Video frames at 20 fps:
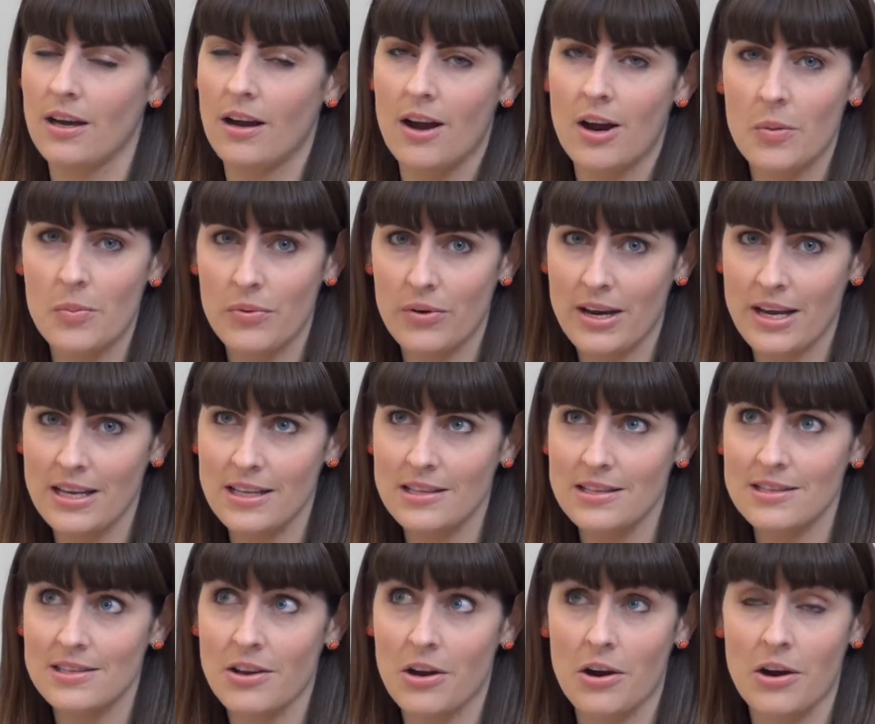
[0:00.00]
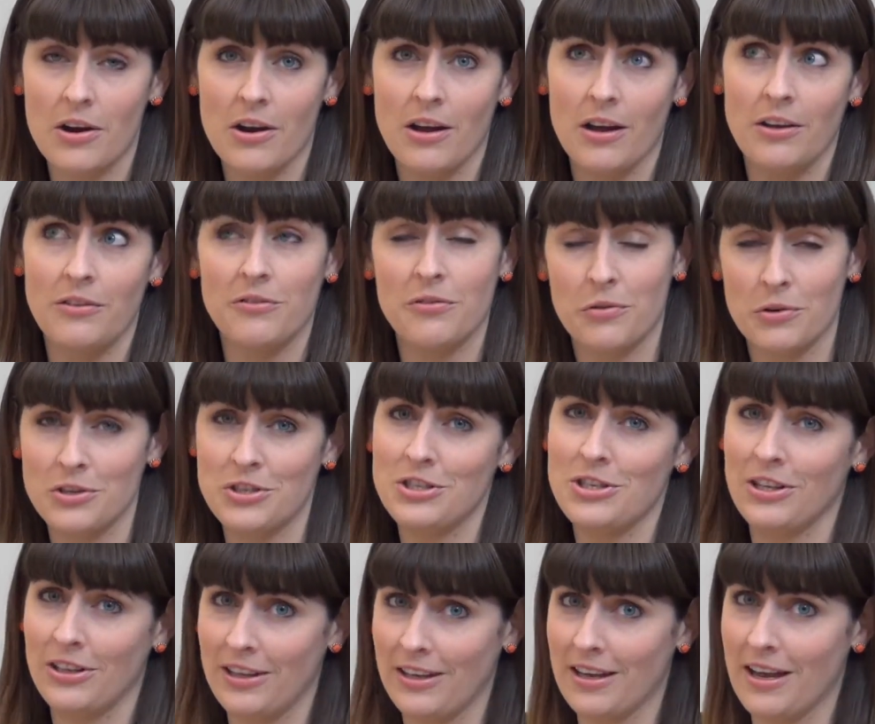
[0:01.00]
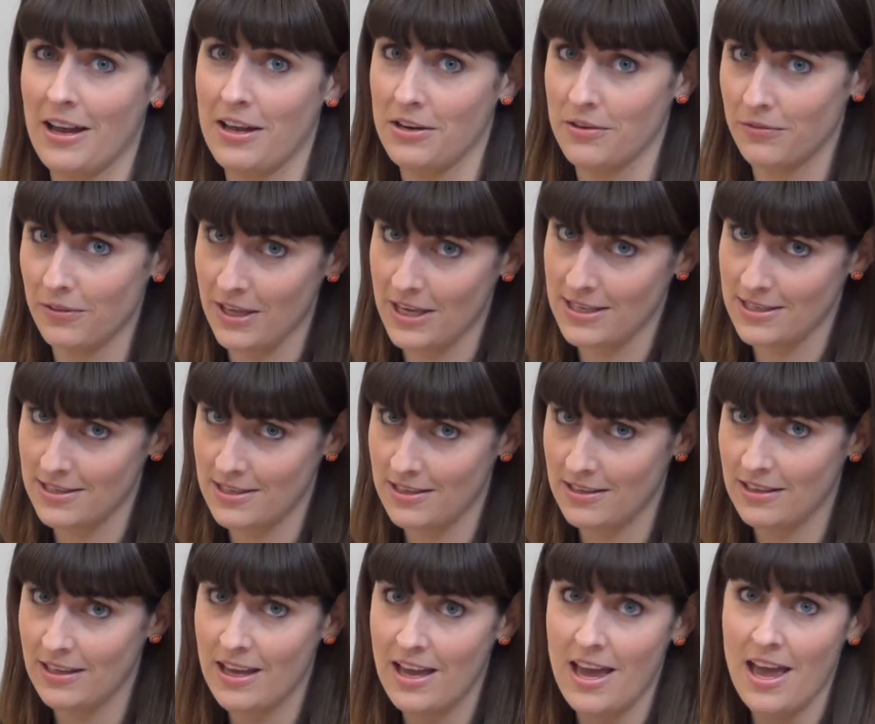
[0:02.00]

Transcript: Our brains are unfortunately kind of lazy.